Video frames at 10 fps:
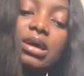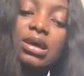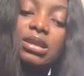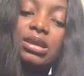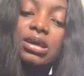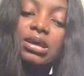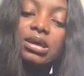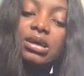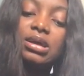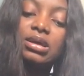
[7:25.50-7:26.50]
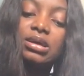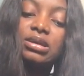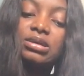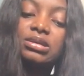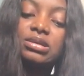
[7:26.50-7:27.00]
and uh
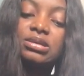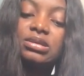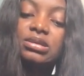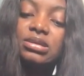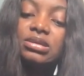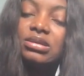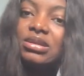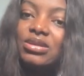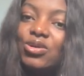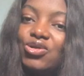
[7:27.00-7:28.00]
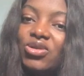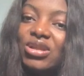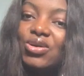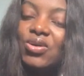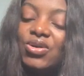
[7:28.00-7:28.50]

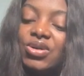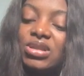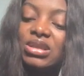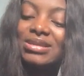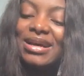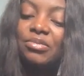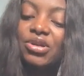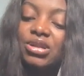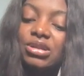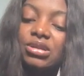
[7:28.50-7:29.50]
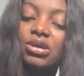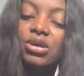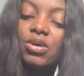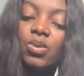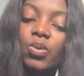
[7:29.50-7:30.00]
$600 is how much?
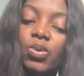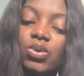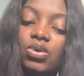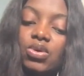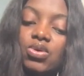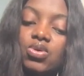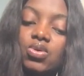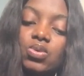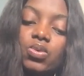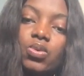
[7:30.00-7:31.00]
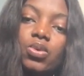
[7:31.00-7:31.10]
One, two,